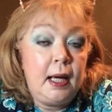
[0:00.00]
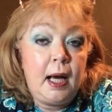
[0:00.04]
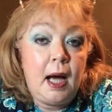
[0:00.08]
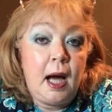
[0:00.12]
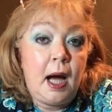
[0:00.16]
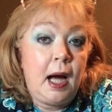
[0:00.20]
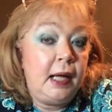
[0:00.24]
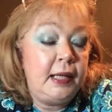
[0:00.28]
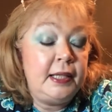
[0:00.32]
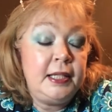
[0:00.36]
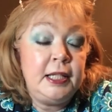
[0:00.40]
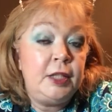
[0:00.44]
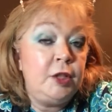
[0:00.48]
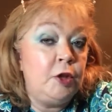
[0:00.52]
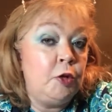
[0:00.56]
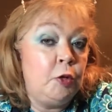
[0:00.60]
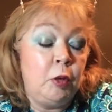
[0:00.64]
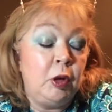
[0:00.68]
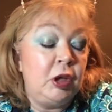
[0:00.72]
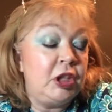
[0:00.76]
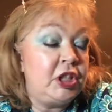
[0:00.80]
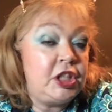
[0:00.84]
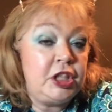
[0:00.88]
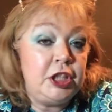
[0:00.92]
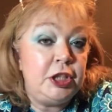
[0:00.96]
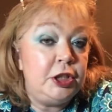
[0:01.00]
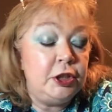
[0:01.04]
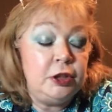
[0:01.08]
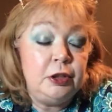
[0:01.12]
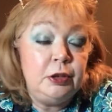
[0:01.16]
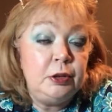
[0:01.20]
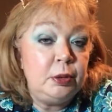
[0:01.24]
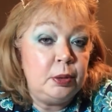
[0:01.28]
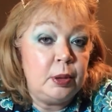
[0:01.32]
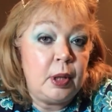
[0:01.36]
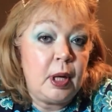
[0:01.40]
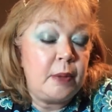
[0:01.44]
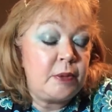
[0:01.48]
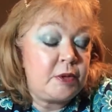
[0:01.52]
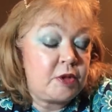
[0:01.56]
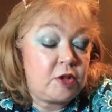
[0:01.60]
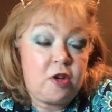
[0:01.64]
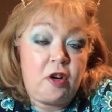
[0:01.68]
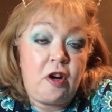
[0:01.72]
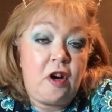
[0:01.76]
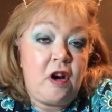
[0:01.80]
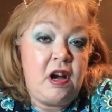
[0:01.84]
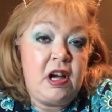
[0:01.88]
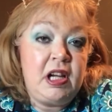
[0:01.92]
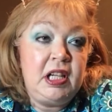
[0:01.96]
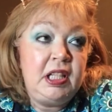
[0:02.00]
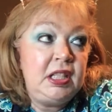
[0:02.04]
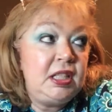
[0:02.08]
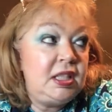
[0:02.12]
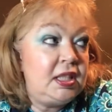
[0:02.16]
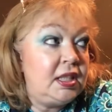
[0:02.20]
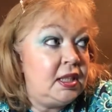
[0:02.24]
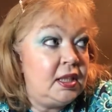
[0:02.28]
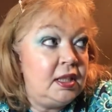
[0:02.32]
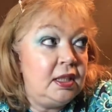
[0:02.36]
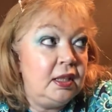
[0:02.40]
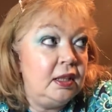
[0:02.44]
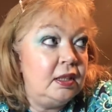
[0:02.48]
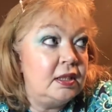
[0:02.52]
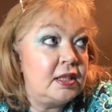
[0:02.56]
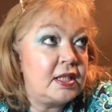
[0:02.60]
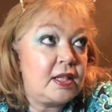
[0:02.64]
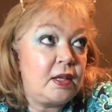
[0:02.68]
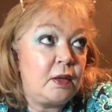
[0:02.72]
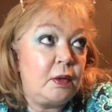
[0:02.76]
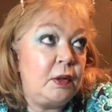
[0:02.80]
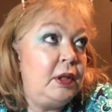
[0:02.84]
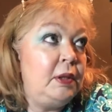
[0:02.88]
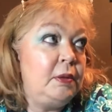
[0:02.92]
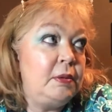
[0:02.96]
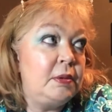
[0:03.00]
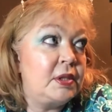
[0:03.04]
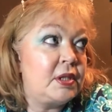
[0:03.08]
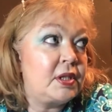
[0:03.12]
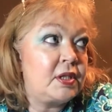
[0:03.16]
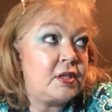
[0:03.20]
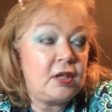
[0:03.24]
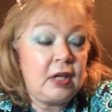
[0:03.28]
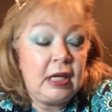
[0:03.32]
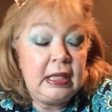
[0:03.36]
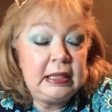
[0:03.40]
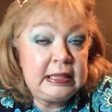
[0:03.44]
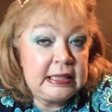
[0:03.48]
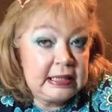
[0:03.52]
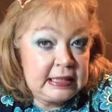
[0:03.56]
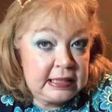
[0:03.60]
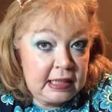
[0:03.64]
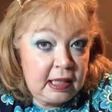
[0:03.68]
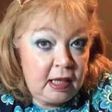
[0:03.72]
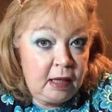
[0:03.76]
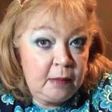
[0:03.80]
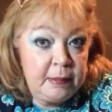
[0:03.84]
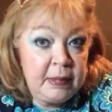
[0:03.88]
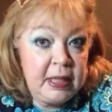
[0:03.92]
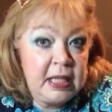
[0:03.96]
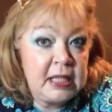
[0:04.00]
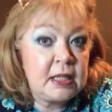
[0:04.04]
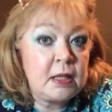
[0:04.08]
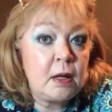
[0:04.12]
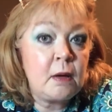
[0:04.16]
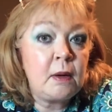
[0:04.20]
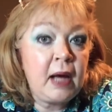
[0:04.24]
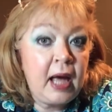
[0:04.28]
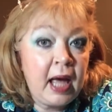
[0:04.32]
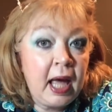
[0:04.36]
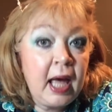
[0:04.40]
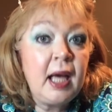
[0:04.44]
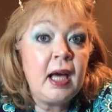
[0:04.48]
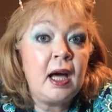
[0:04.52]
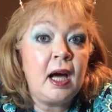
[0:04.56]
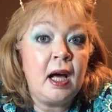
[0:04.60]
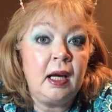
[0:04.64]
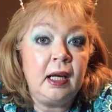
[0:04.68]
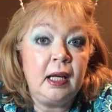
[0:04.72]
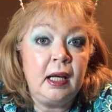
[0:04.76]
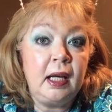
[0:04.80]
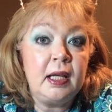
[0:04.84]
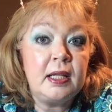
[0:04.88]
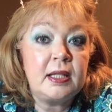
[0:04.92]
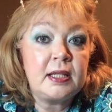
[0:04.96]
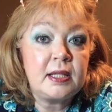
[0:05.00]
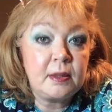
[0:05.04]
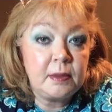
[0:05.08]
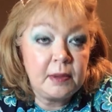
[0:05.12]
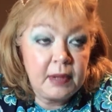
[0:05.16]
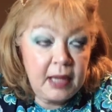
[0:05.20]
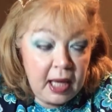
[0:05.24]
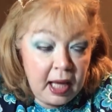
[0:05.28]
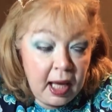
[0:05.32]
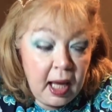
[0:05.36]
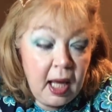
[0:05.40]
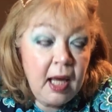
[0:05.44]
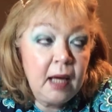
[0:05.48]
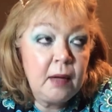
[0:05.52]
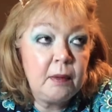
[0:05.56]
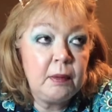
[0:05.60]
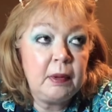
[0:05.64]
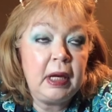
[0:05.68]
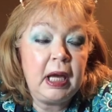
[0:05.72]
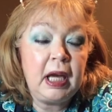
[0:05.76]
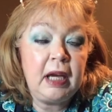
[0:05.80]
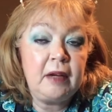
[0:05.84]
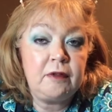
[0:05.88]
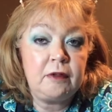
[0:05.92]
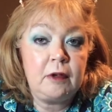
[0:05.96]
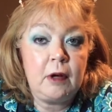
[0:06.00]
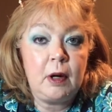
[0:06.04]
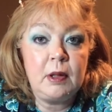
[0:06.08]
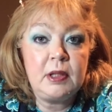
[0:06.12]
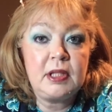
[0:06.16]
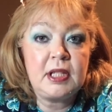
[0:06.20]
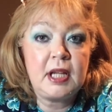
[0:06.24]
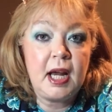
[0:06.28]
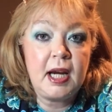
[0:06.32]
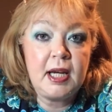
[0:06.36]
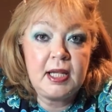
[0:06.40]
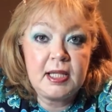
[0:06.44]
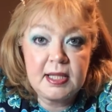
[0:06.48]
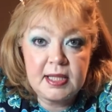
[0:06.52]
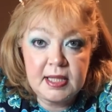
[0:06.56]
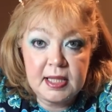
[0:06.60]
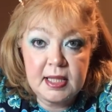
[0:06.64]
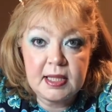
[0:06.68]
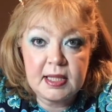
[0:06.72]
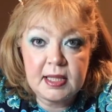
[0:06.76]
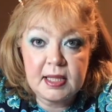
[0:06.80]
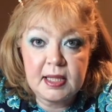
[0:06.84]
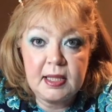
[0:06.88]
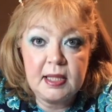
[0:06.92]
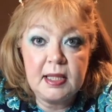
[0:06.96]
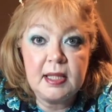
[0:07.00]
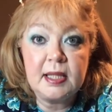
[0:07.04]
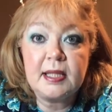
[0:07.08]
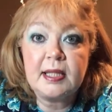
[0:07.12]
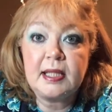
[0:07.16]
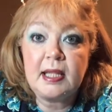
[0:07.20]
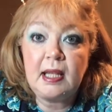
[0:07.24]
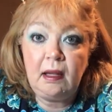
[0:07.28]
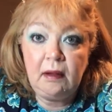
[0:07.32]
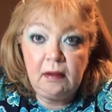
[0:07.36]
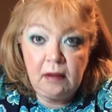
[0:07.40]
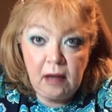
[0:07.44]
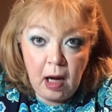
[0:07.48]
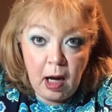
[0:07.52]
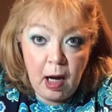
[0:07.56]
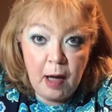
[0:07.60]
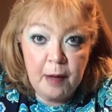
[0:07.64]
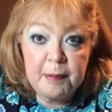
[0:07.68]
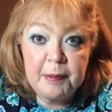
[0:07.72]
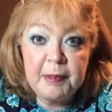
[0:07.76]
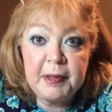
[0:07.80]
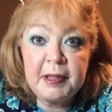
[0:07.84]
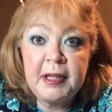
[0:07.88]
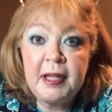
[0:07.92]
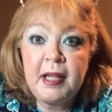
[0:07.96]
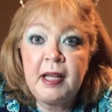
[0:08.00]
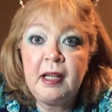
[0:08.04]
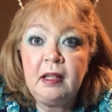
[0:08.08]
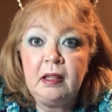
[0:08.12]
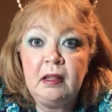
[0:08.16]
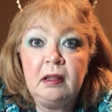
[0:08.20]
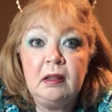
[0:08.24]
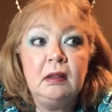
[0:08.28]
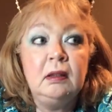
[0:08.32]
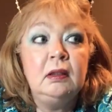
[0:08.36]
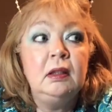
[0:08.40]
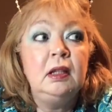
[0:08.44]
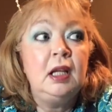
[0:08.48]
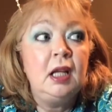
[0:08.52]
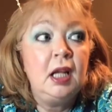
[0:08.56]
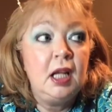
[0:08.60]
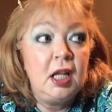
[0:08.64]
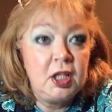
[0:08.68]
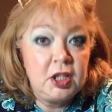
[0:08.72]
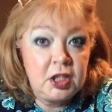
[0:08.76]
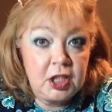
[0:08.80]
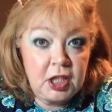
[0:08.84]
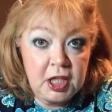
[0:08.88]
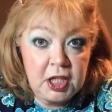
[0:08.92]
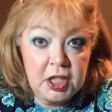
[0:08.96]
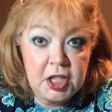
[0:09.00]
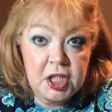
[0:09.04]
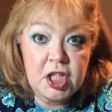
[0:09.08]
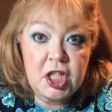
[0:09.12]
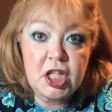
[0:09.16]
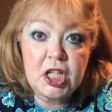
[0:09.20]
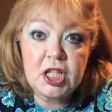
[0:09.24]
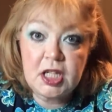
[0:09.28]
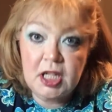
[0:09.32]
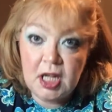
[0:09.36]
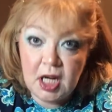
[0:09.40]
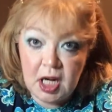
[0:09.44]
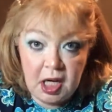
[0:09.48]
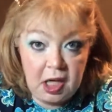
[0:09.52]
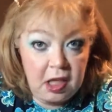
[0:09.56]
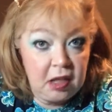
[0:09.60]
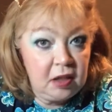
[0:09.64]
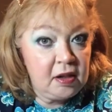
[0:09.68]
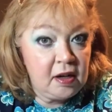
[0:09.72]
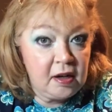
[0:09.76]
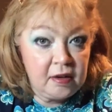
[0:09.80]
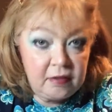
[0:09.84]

I didn't know what to do. I was crying, and so he was trying to tell me, it's okay, honey, it's okay. We have roadside assistance. They'll come and they'll change the tire.